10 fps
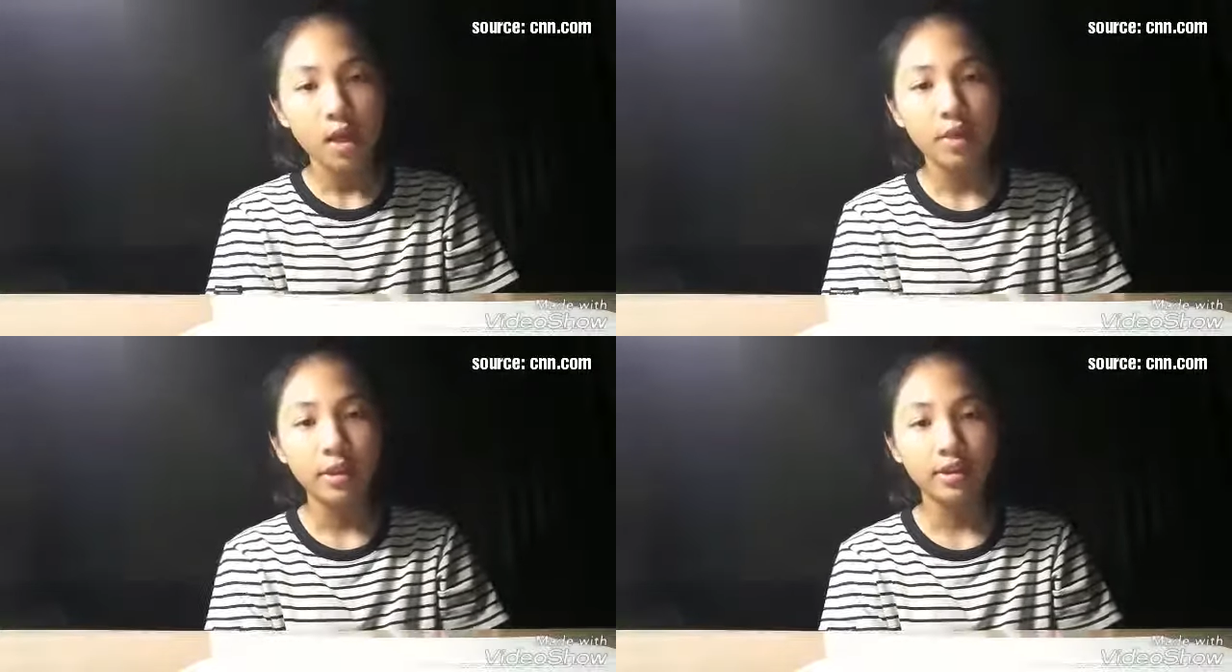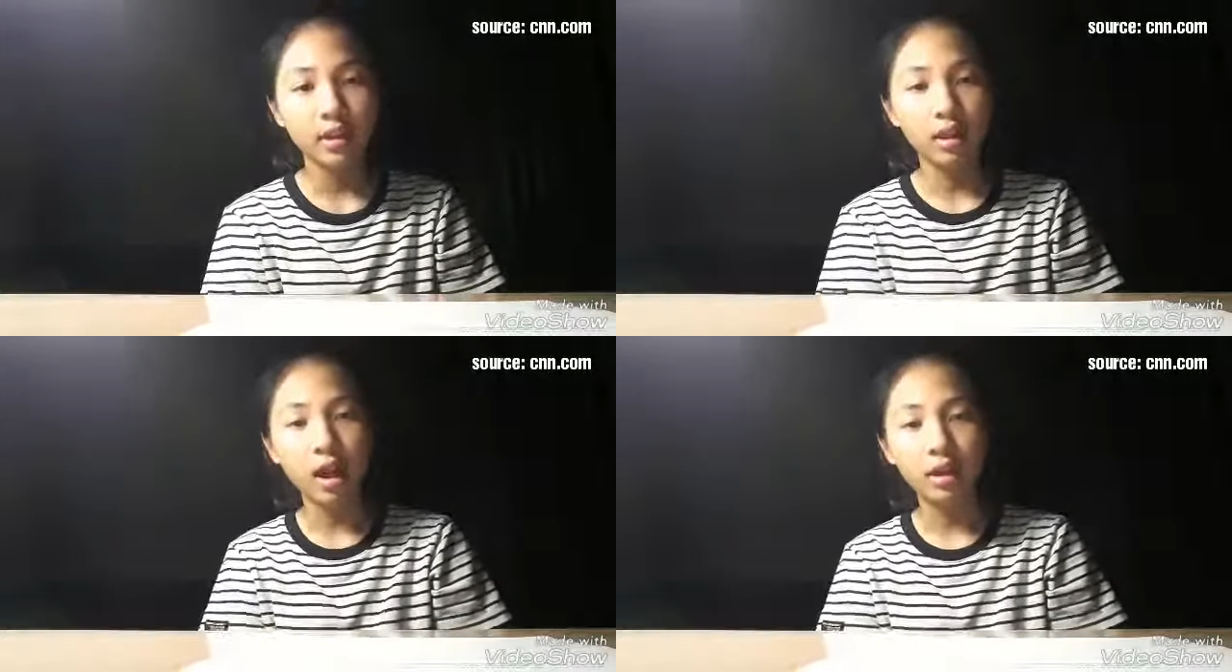
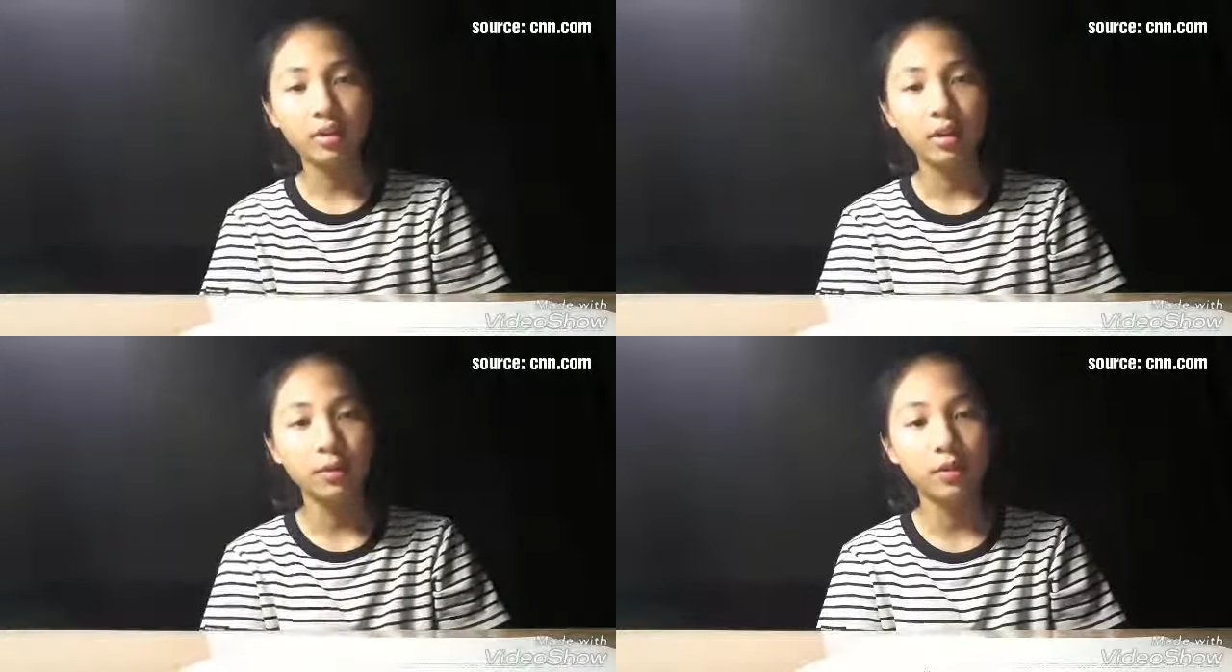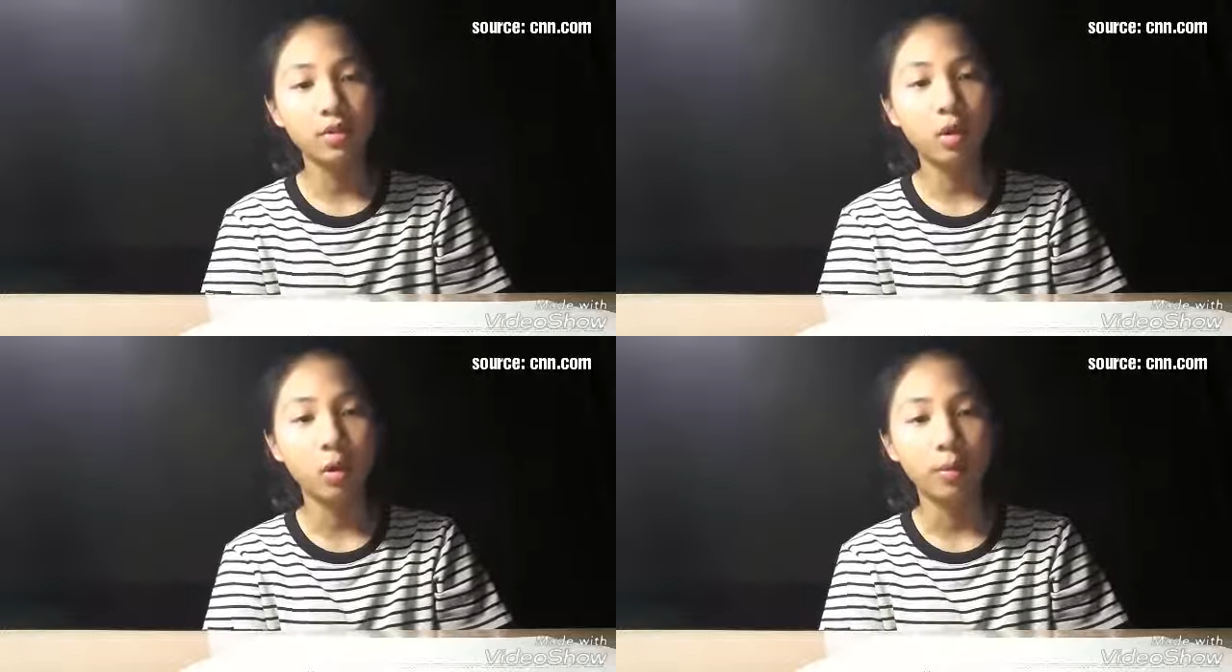These lines of
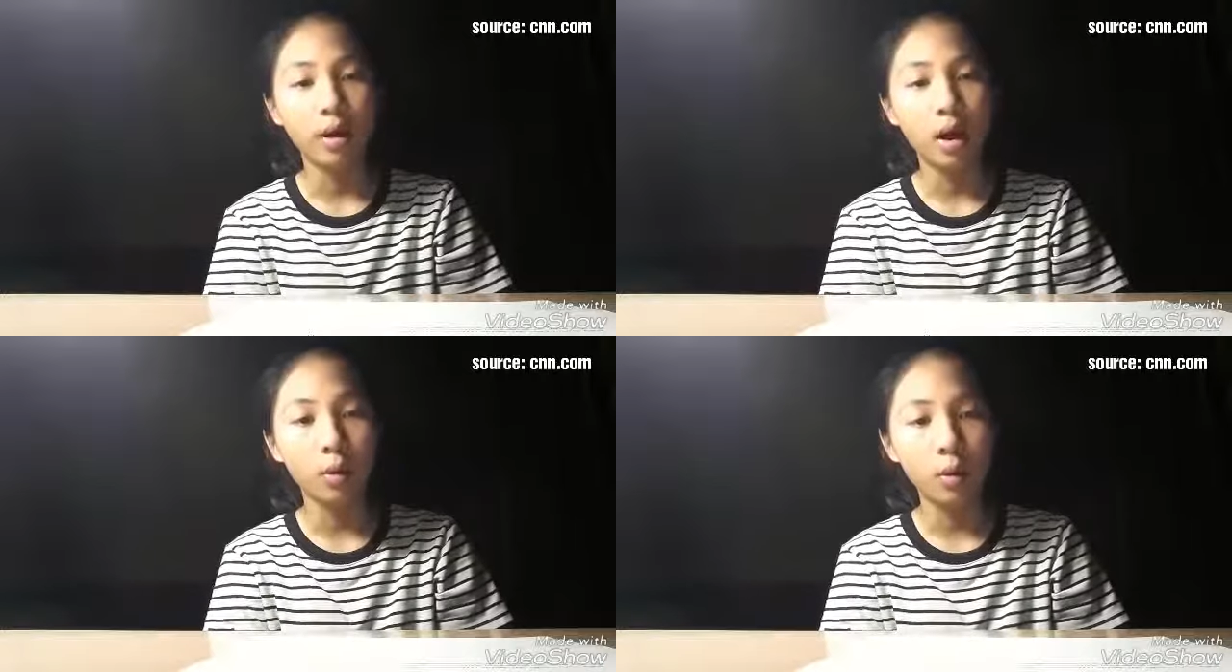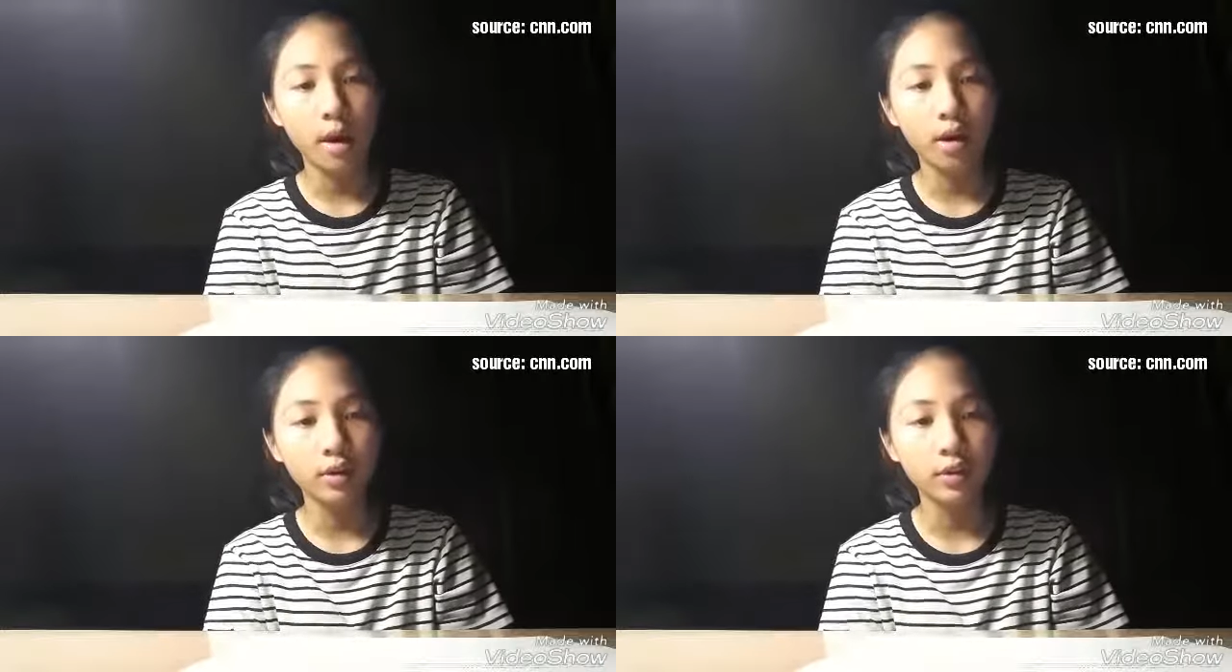storm are
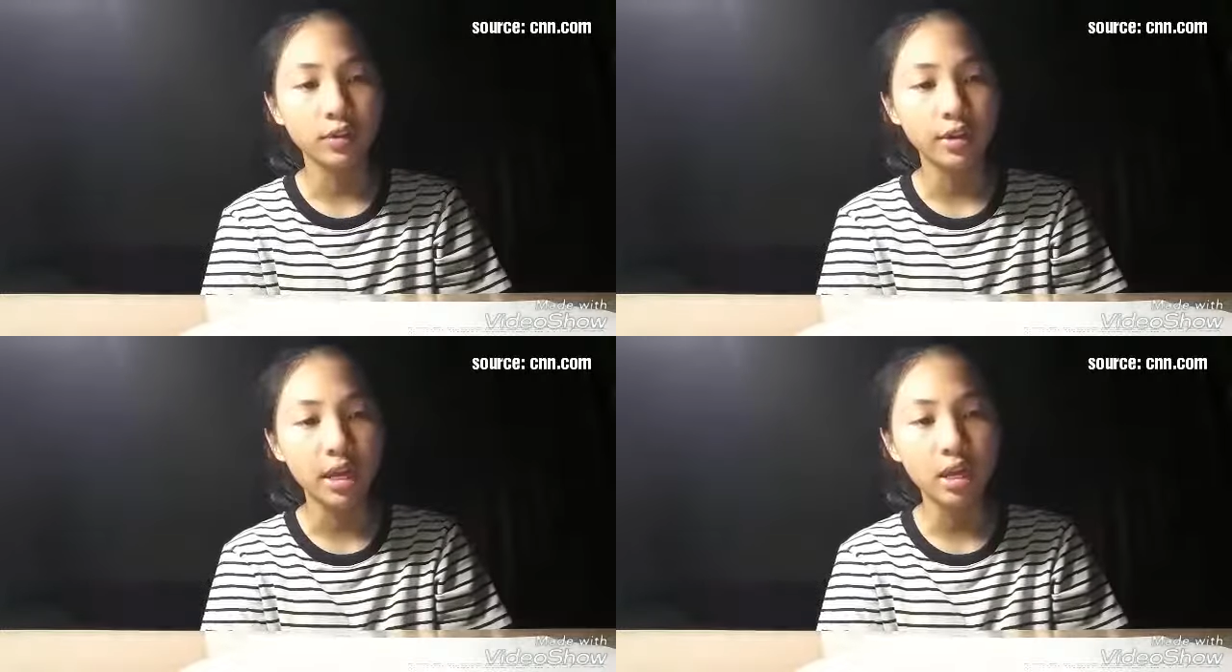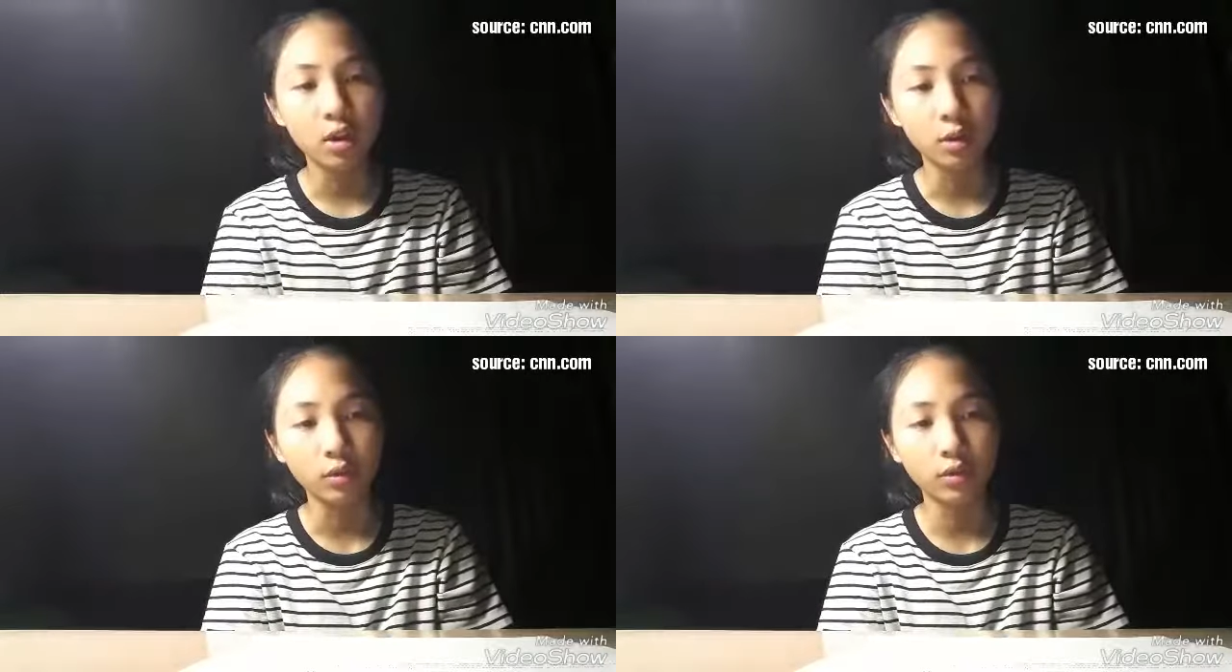where
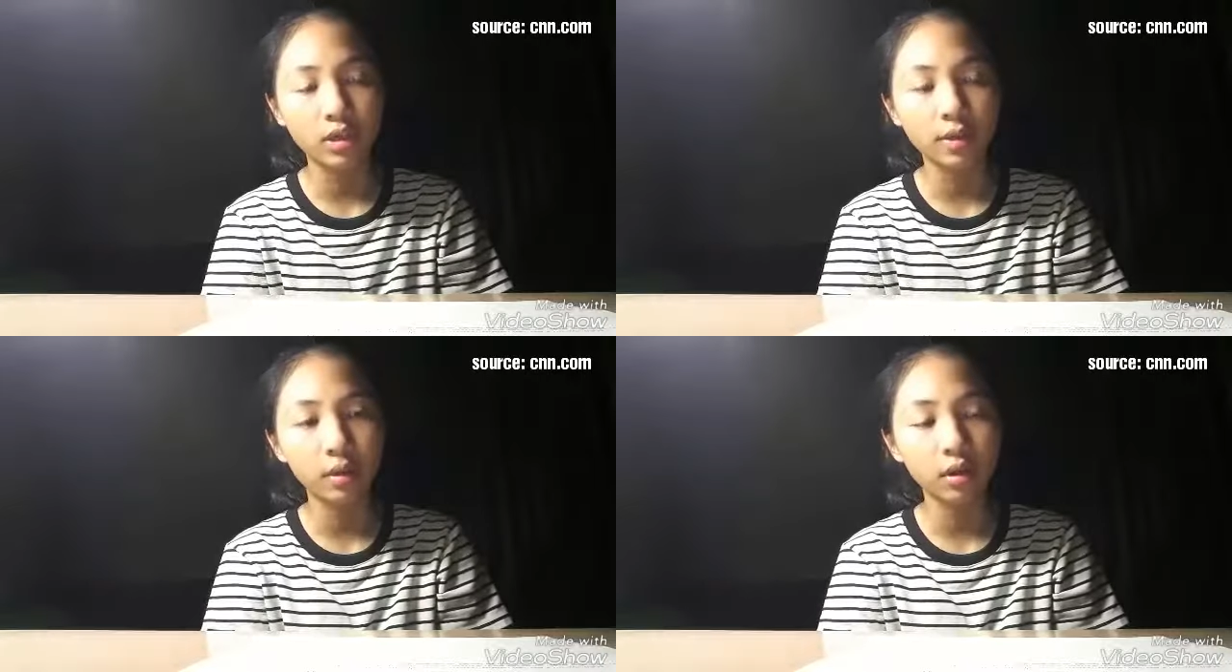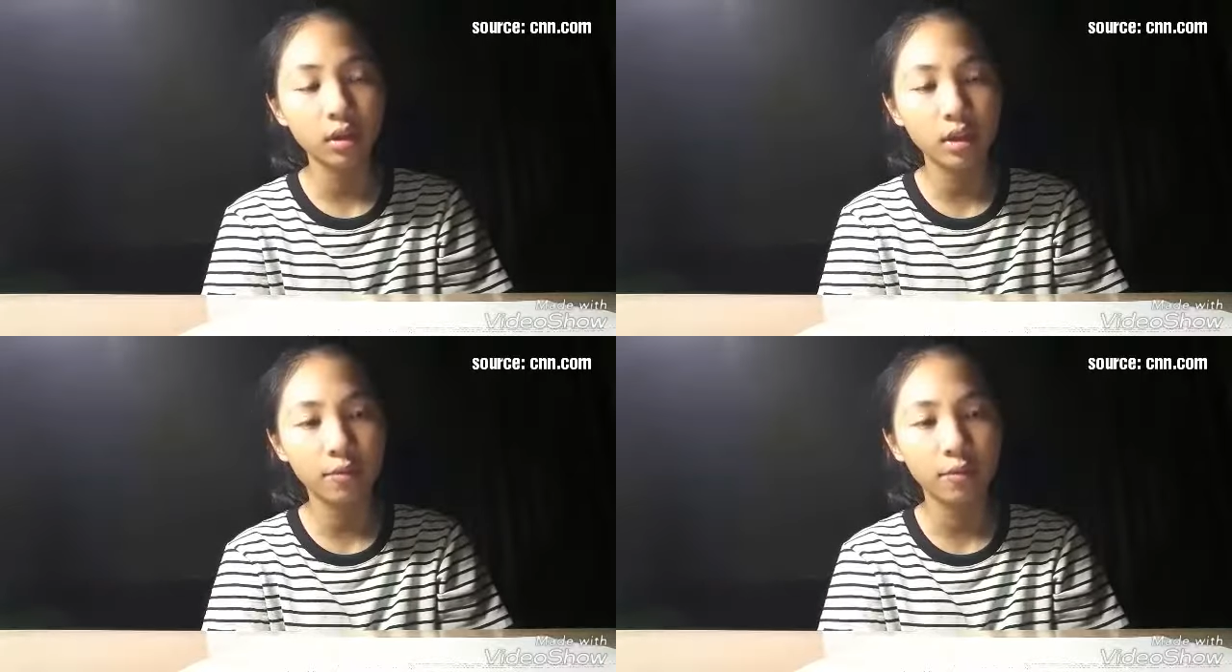tornadoes
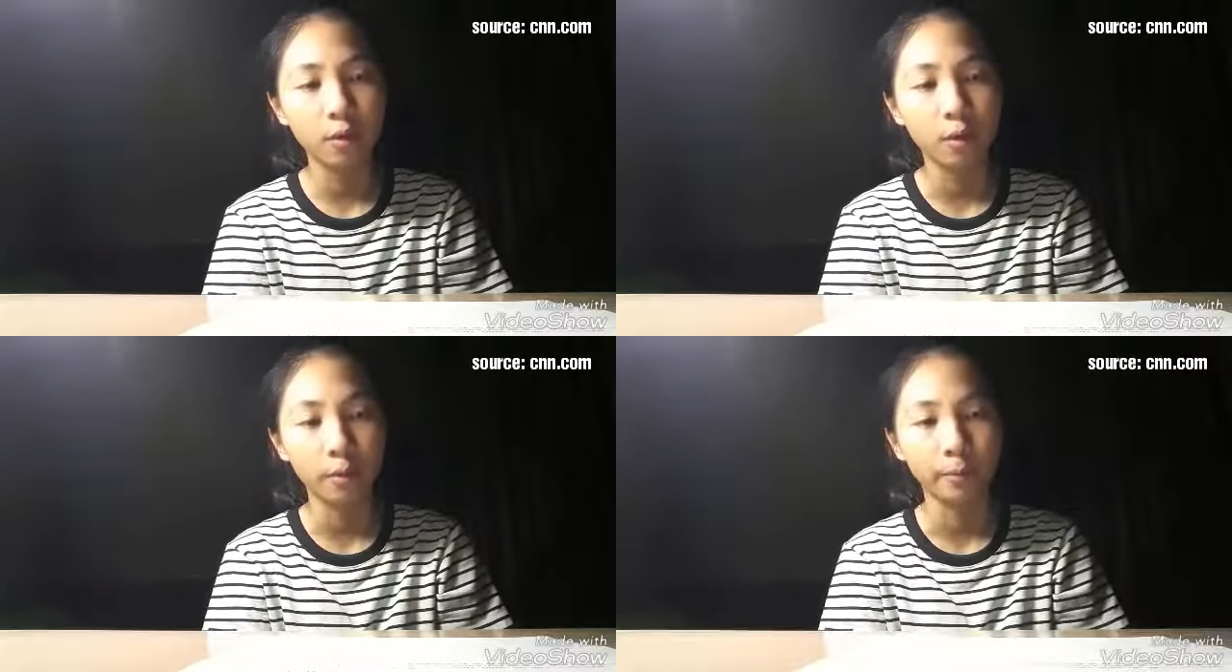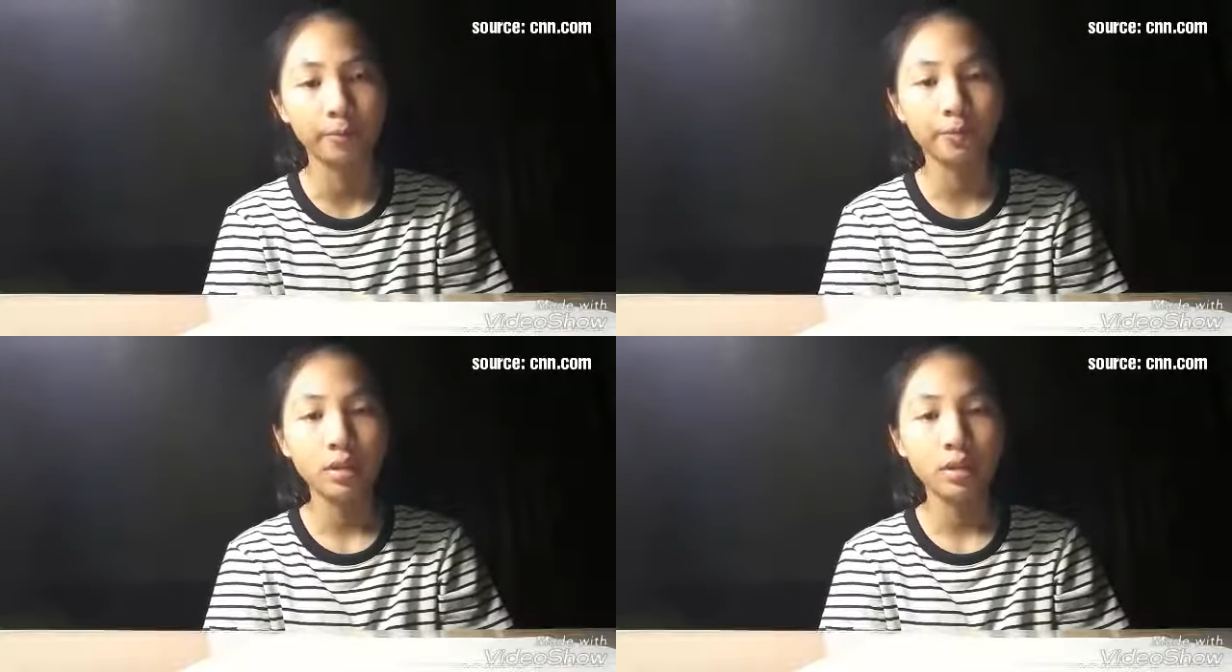typically form.